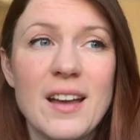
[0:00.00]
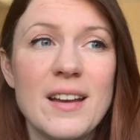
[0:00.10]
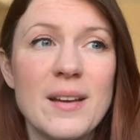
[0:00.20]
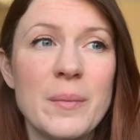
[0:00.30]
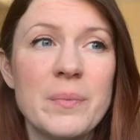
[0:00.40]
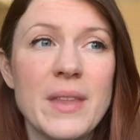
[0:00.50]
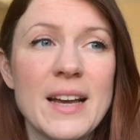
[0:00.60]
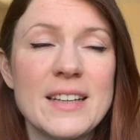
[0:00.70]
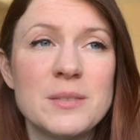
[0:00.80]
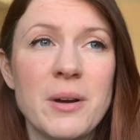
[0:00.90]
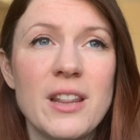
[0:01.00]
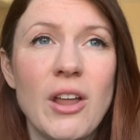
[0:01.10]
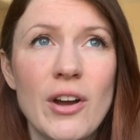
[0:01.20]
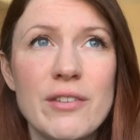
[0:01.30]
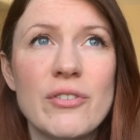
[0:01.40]
Um, that is my
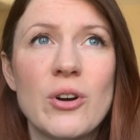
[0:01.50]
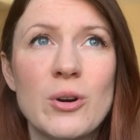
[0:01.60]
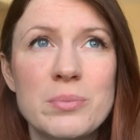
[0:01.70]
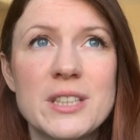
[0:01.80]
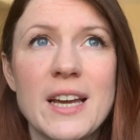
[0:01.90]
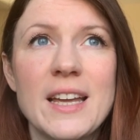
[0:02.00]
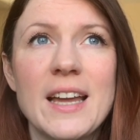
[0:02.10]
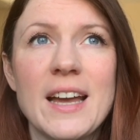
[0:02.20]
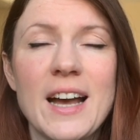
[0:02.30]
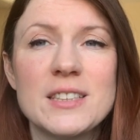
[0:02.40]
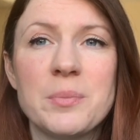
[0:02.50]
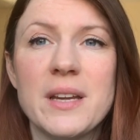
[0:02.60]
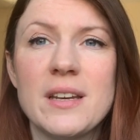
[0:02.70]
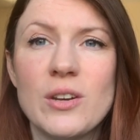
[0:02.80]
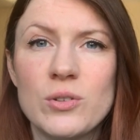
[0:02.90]
life update. It has
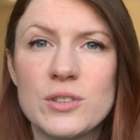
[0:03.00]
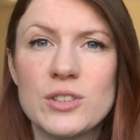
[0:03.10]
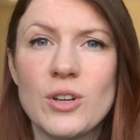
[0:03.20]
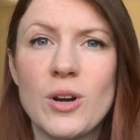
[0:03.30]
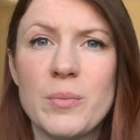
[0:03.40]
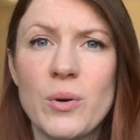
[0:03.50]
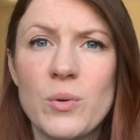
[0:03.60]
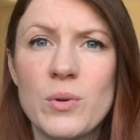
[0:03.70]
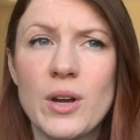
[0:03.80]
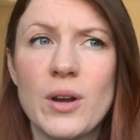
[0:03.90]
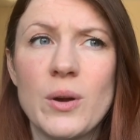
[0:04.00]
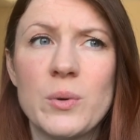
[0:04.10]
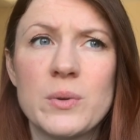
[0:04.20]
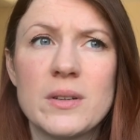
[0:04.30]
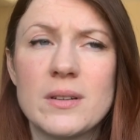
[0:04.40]
been non-stop, all
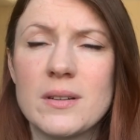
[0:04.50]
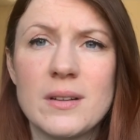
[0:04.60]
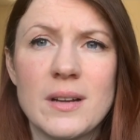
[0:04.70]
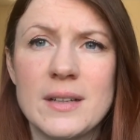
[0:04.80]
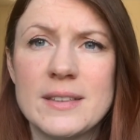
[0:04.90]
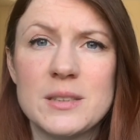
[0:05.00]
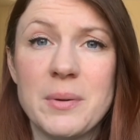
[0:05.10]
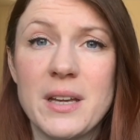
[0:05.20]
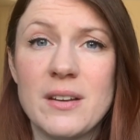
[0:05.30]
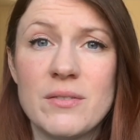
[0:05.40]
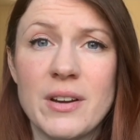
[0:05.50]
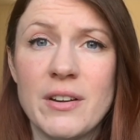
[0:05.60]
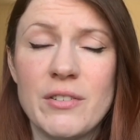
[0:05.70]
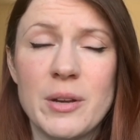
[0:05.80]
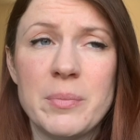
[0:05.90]
go, and it's been very,
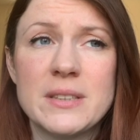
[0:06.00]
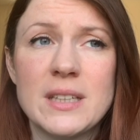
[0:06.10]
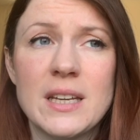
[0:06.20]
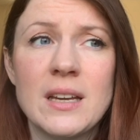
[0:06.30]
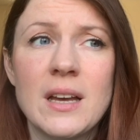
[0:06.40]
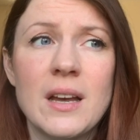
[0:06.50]
very busy.